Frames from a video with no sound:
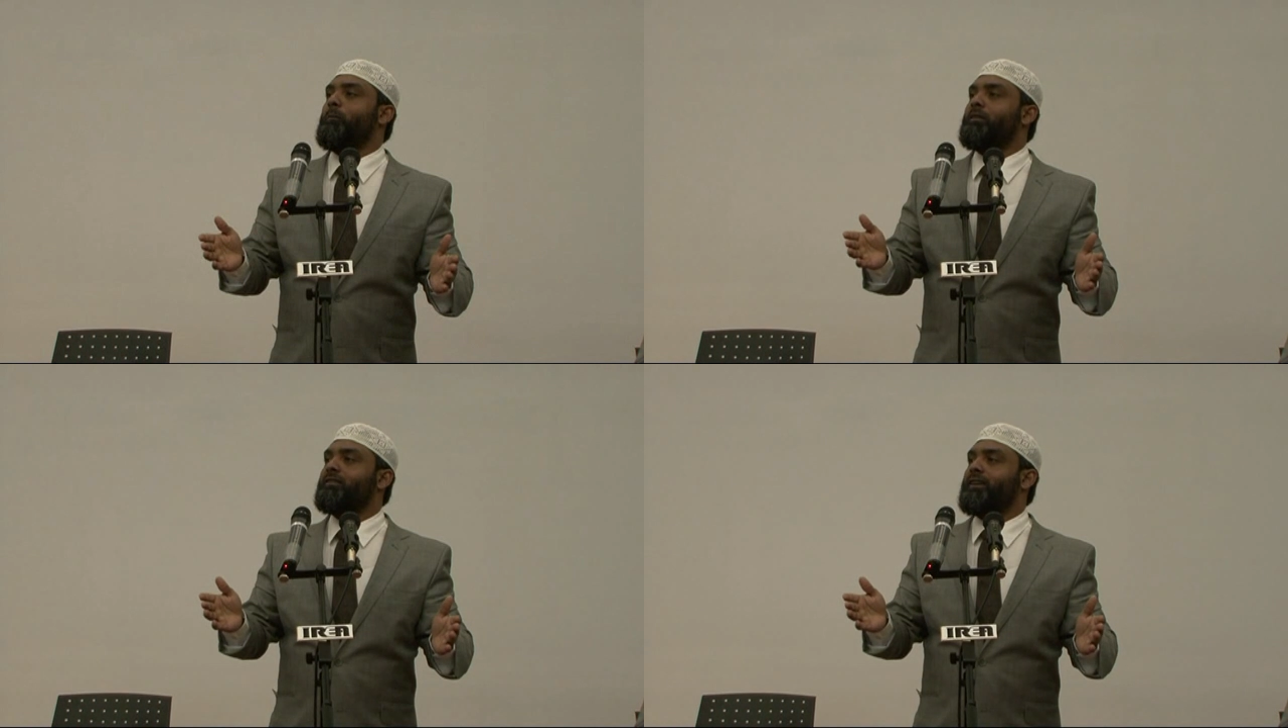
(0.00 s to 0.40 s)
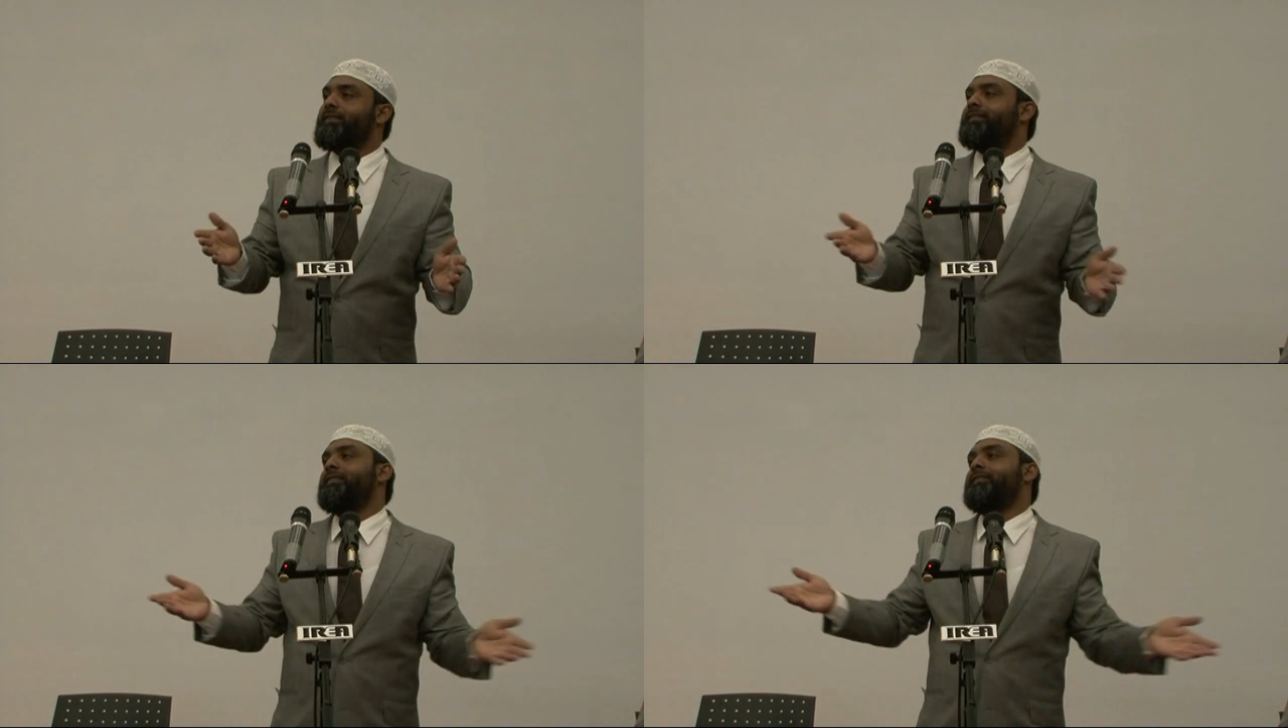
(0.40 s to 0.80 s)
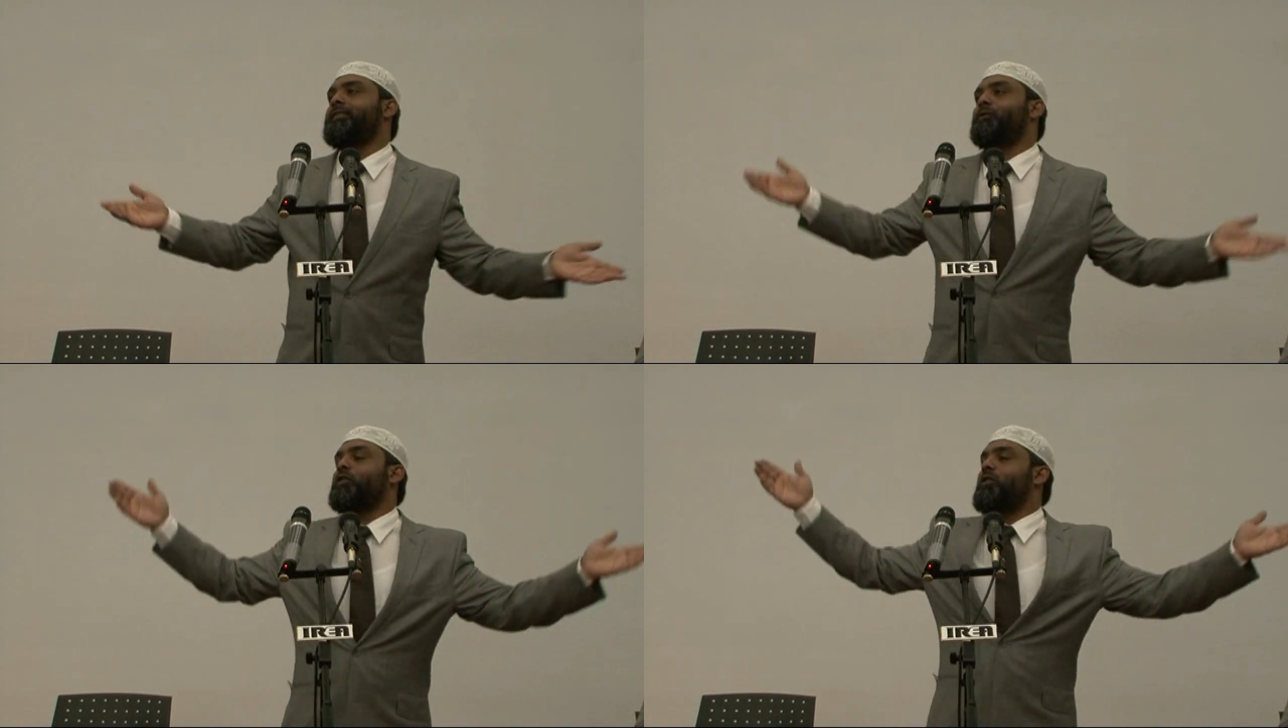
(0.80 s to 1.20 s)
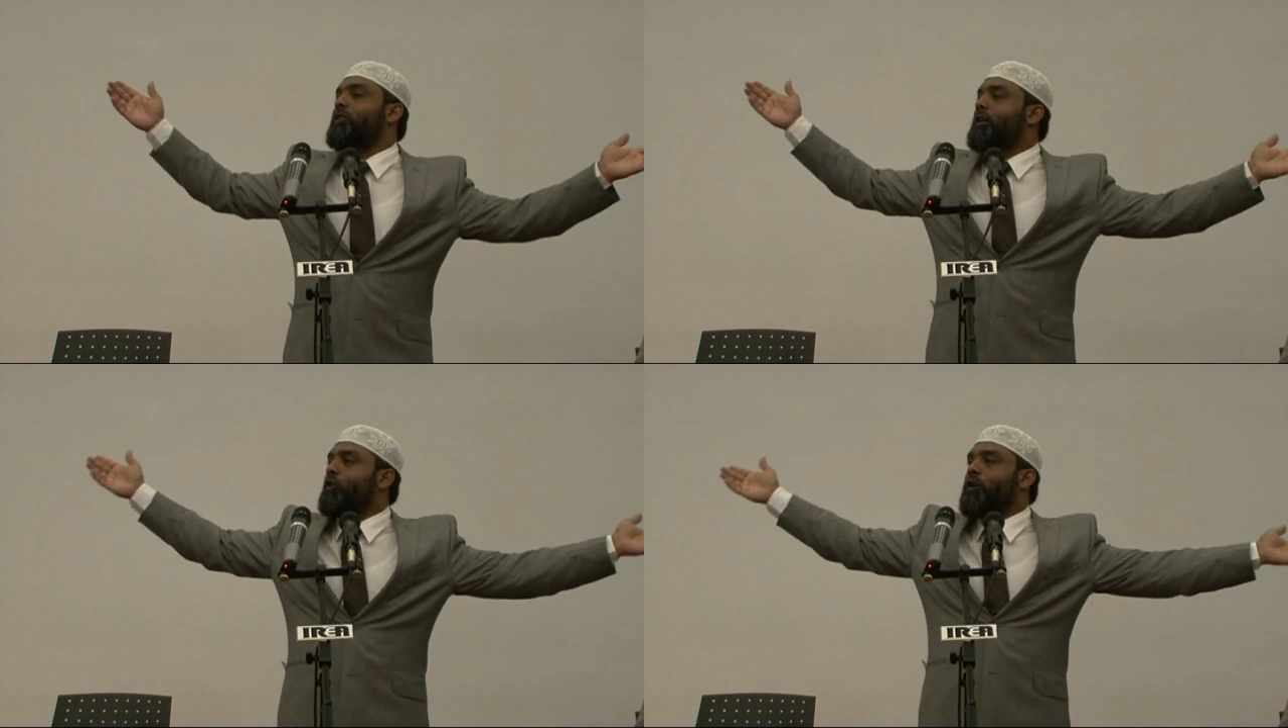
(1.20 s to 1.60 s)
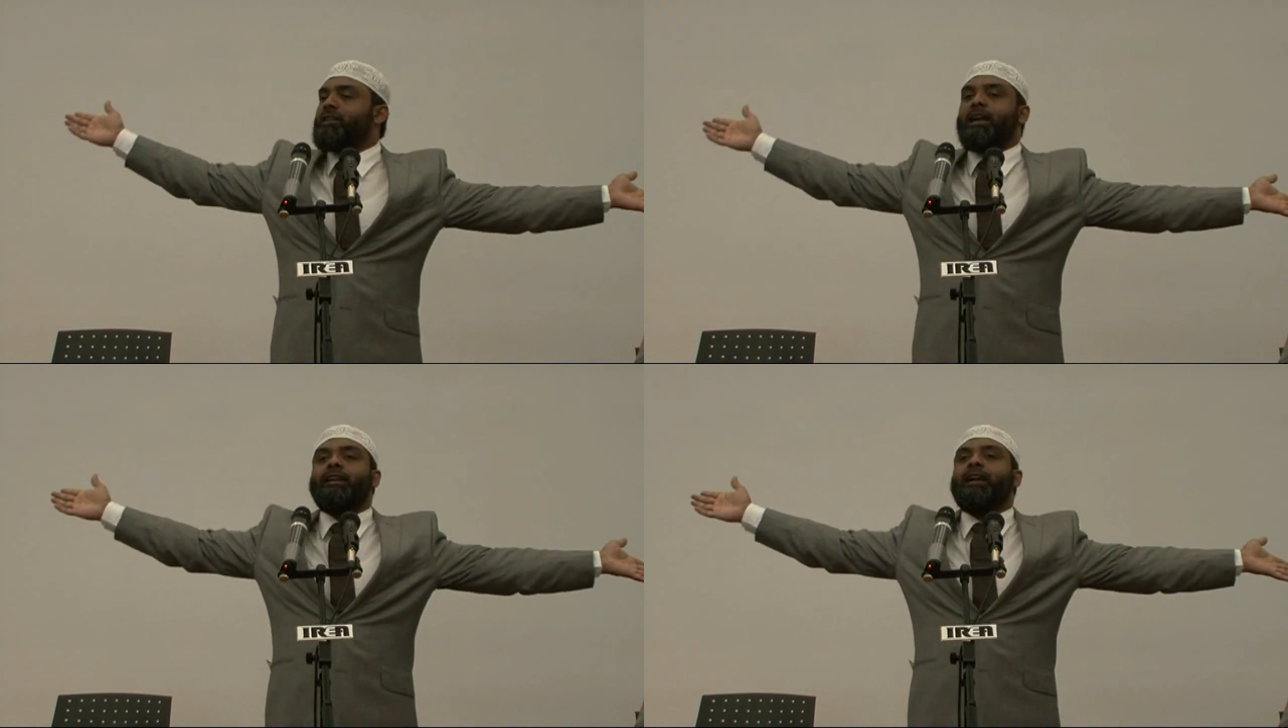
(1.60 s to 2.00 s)
and common sense, Jesus was on the
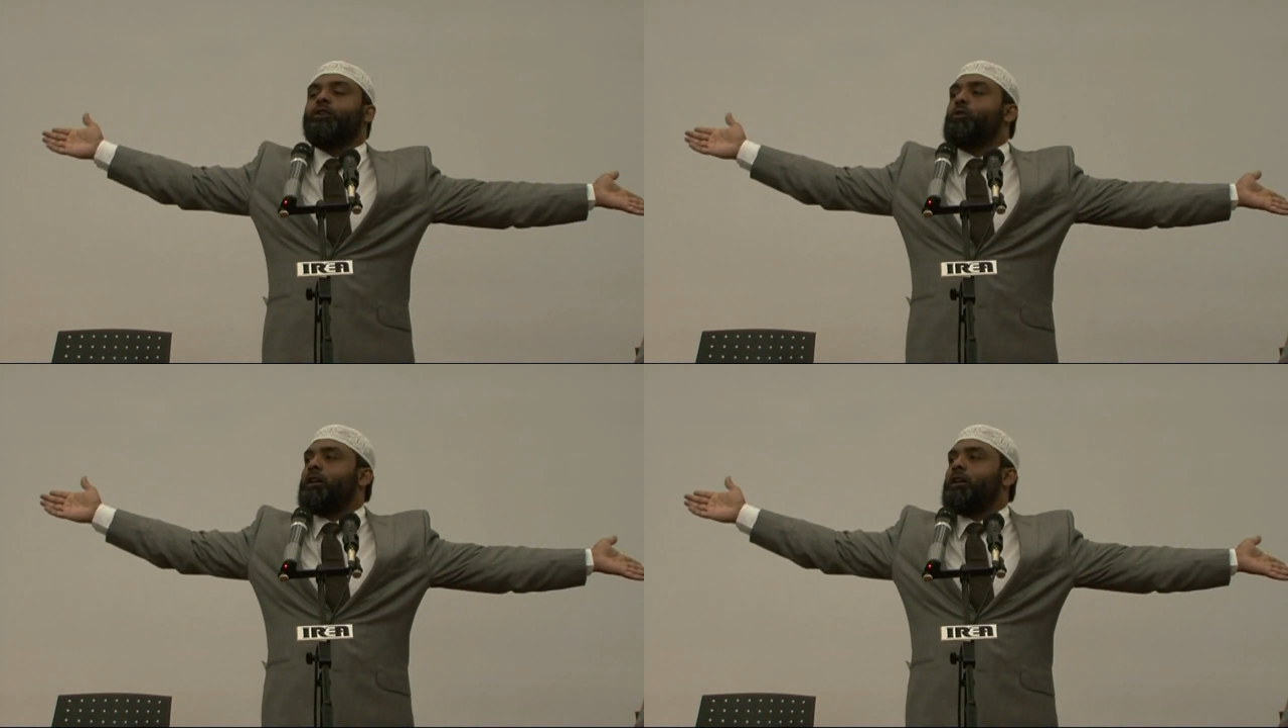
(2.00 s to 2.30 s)
cross and he had